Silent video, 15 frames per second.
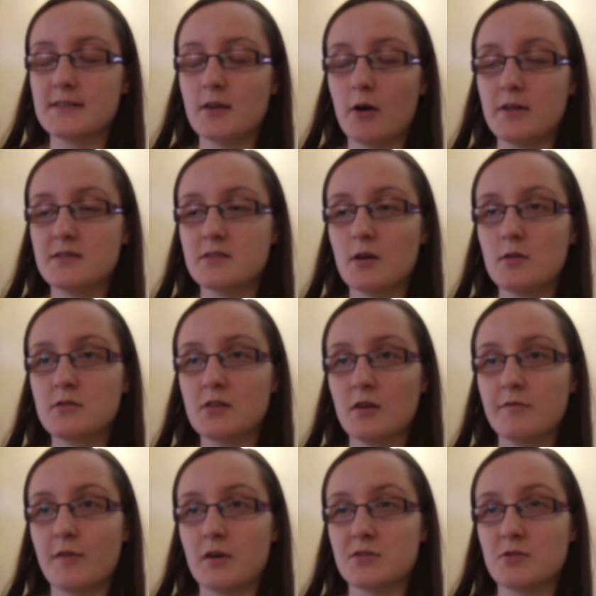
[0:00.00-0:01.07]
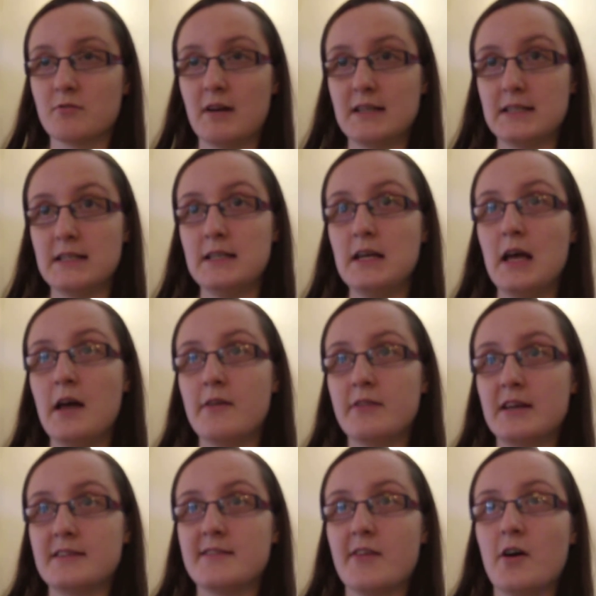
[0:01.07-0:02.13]
It's going so fast already.
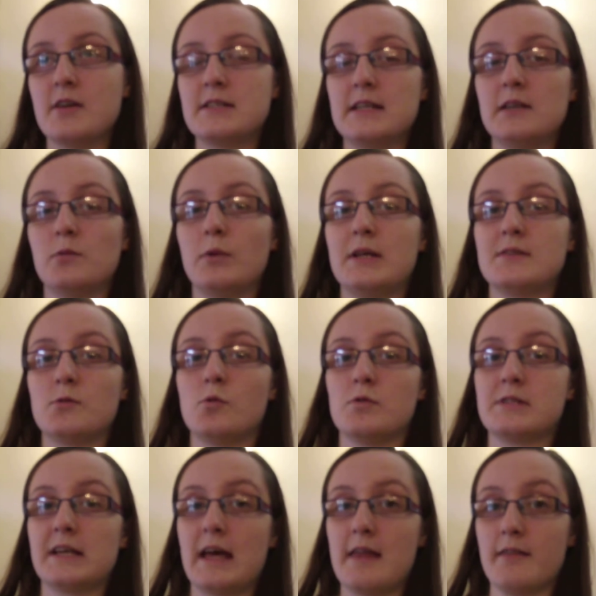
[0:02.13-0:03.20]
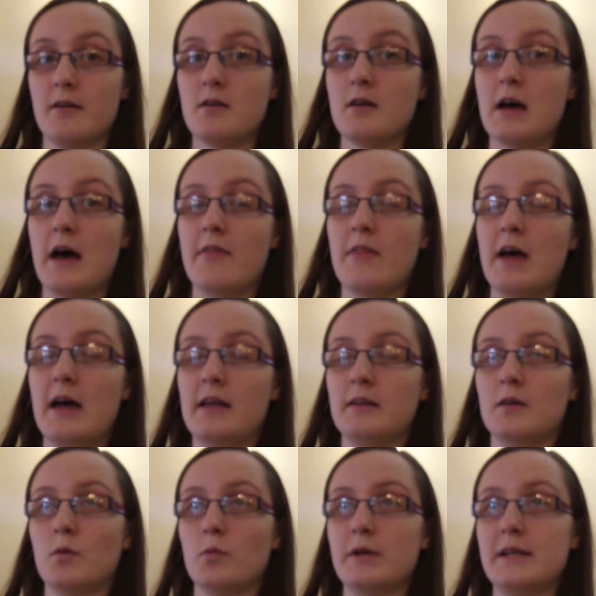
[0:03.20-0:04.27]
There's 13 weeks altogether, and
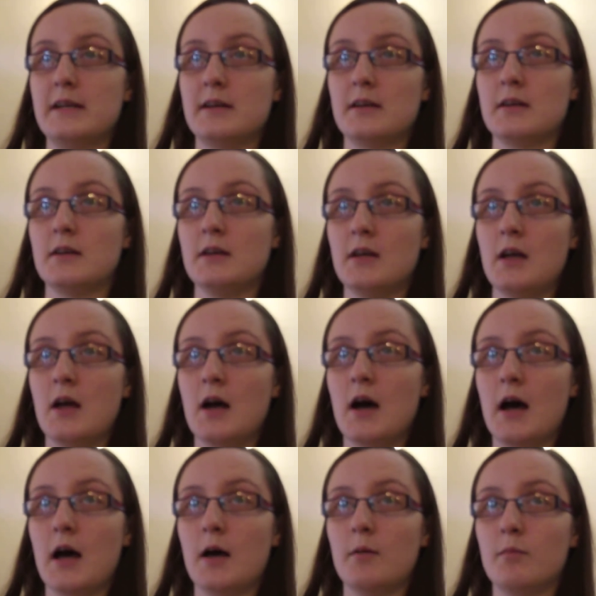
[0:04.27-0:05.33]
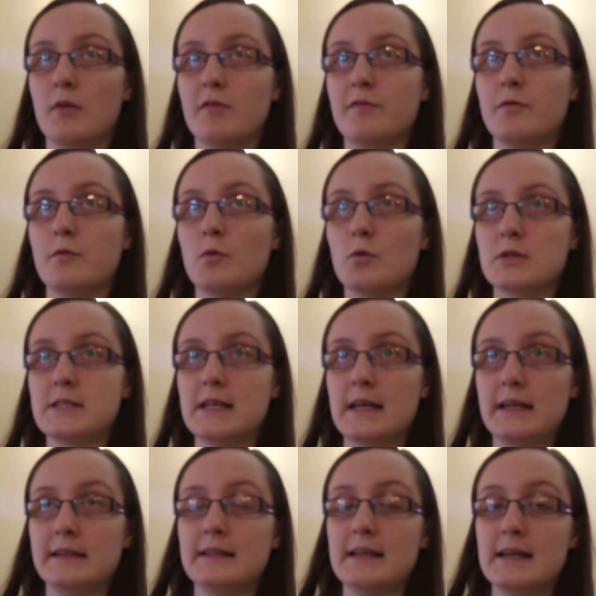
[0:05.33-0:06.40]
then week
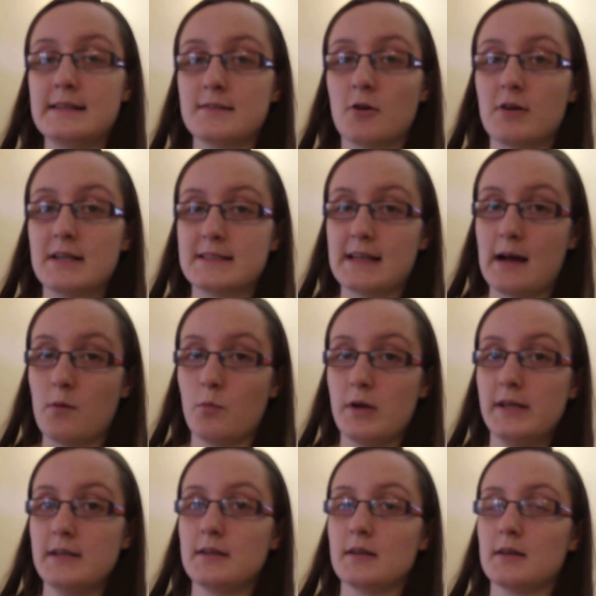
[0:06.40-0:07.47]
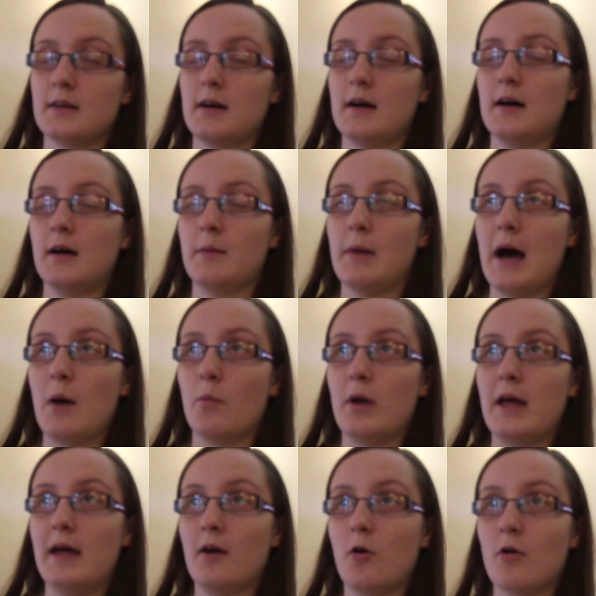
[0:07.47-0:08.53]
14 is our exam week, and
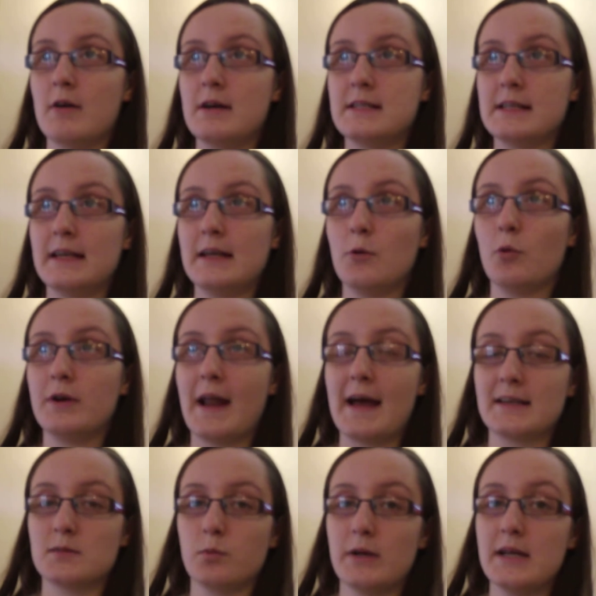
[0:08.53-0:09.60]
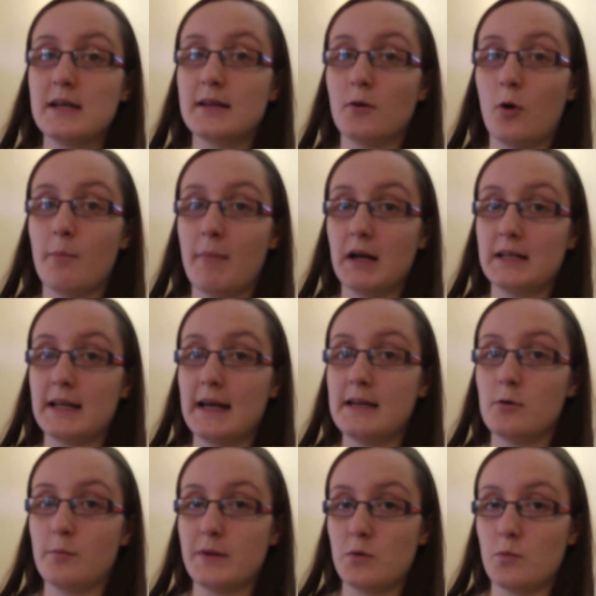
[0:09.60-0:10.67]
we're already, or next week on Monday,
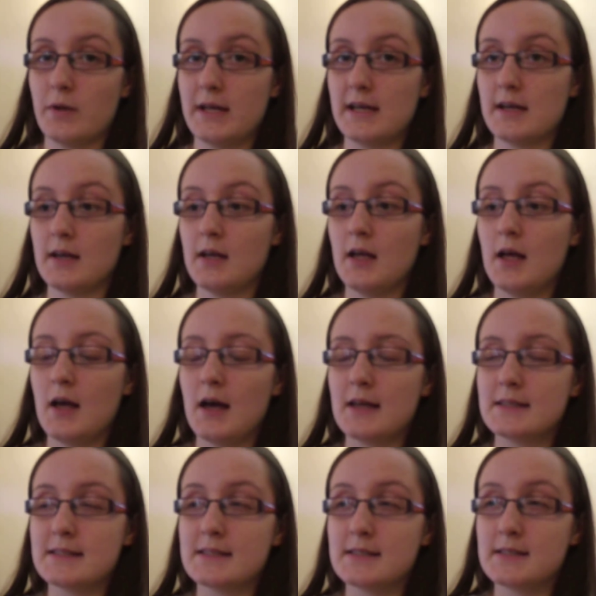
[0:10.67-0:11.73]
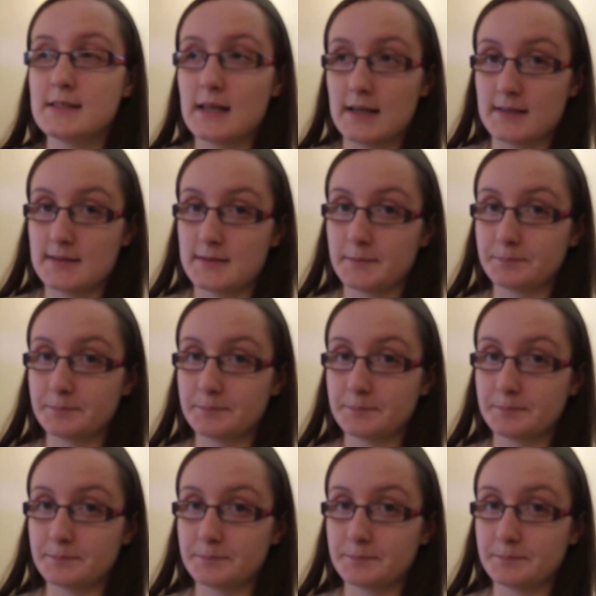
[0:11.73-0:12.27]
it'll be week 6.